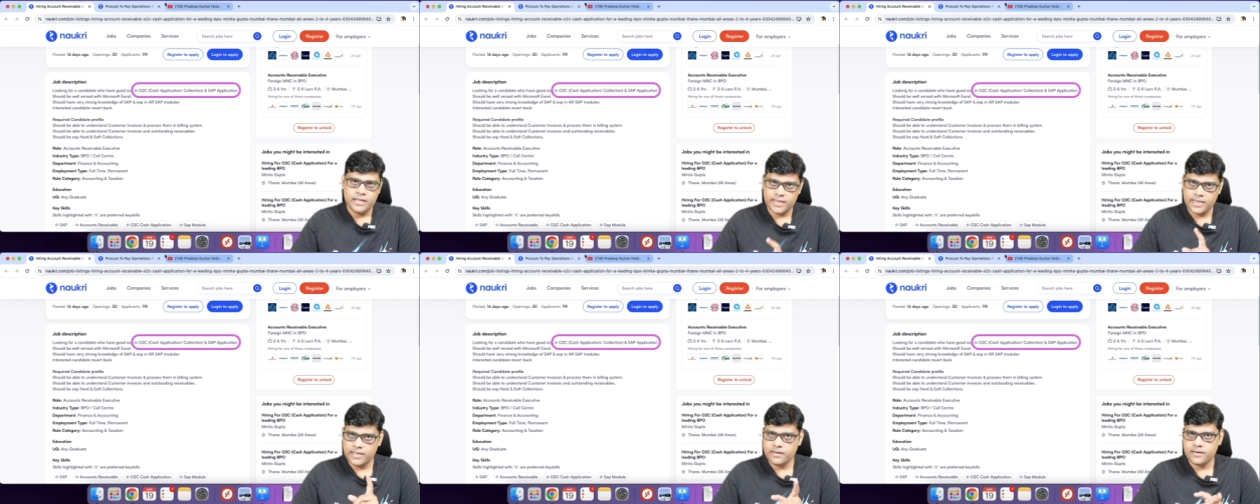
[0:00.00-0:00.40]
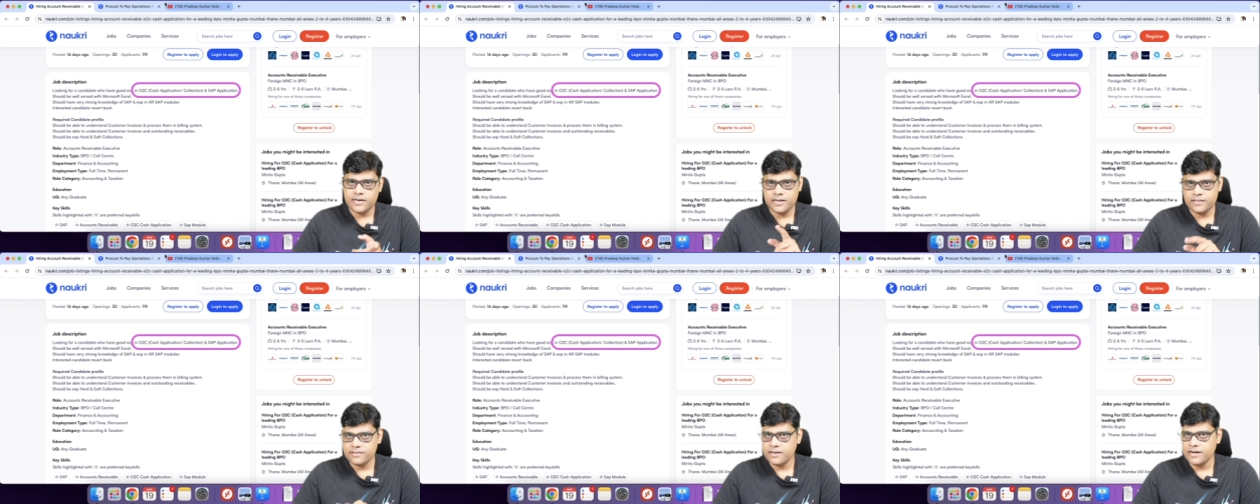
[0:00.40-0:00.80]
Again,
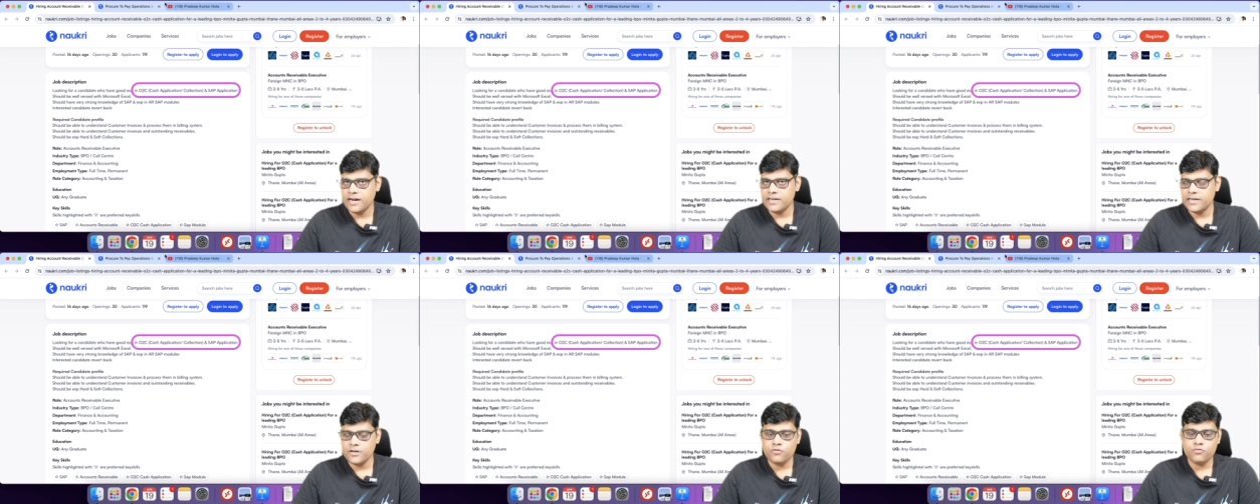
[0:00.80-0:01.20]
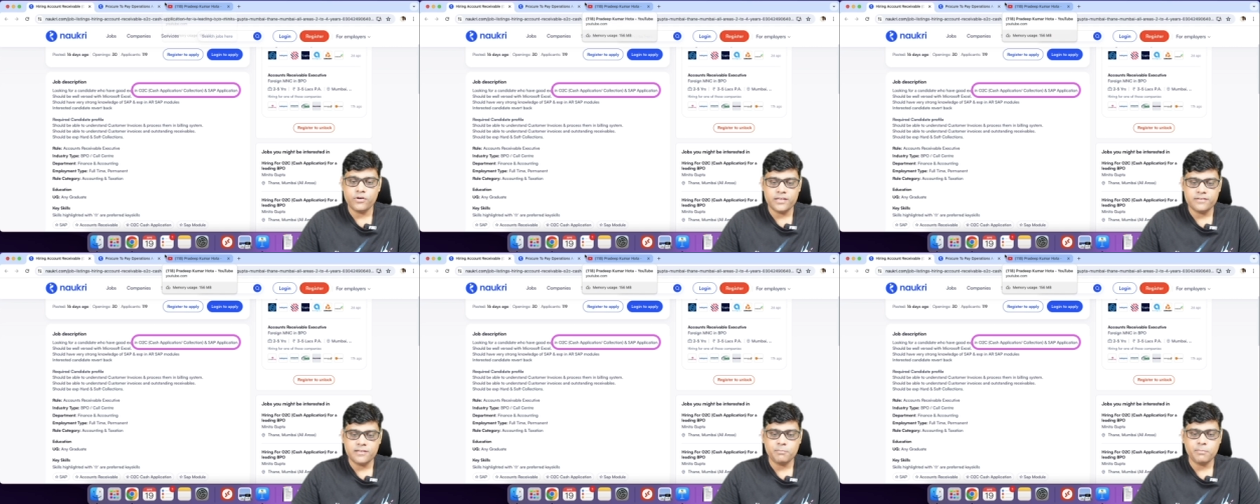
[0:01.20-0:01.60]
it is related to
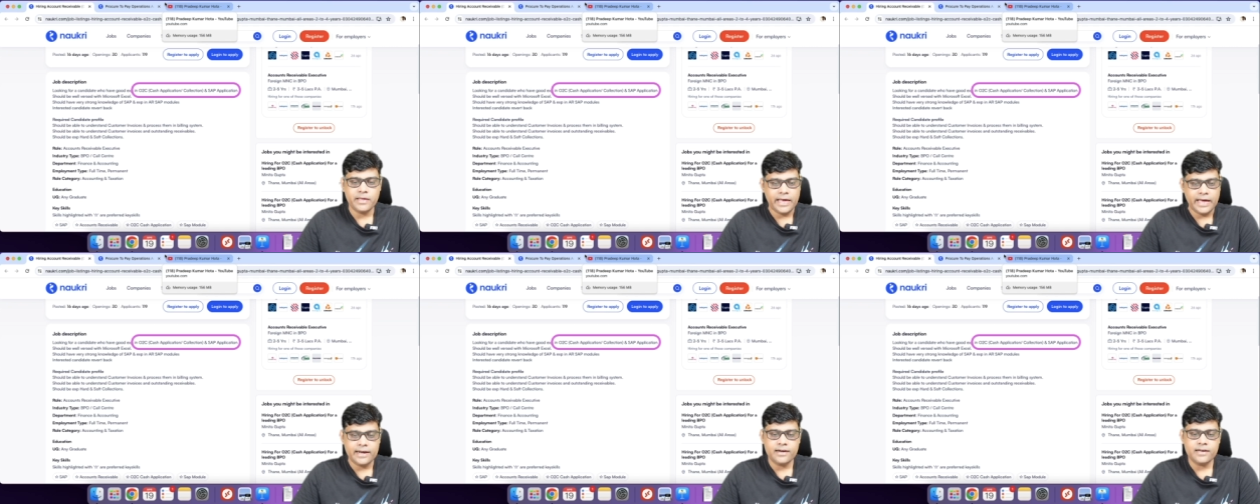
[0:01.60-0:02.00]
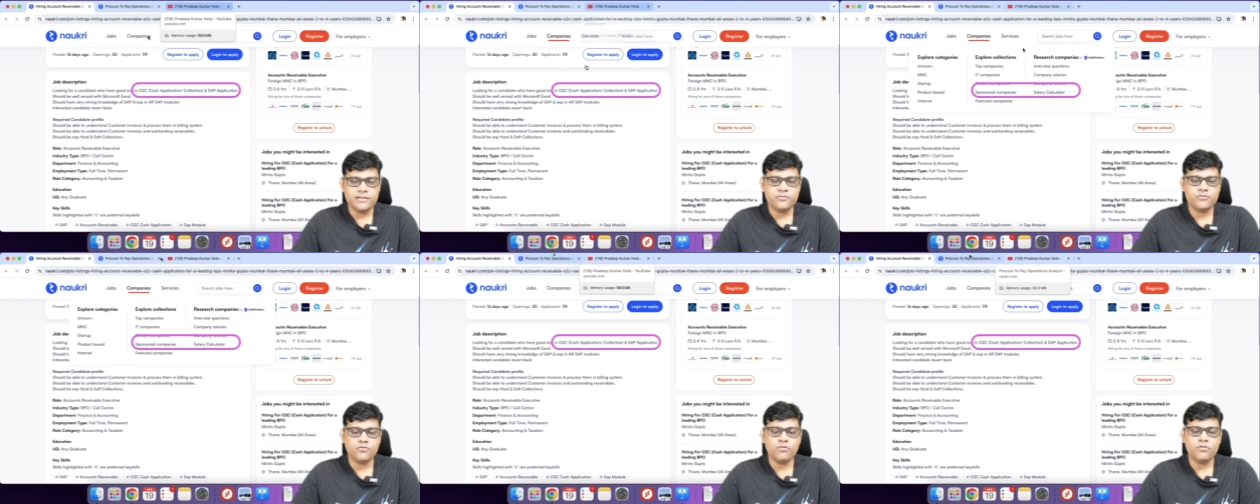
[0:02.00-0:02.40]
SAP
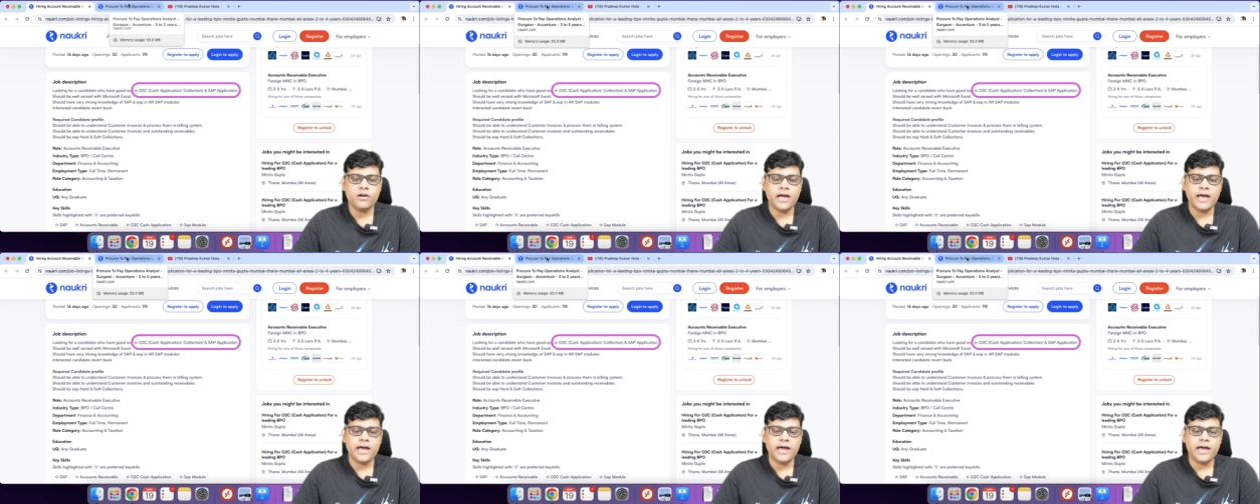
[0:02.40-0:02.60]
analyst role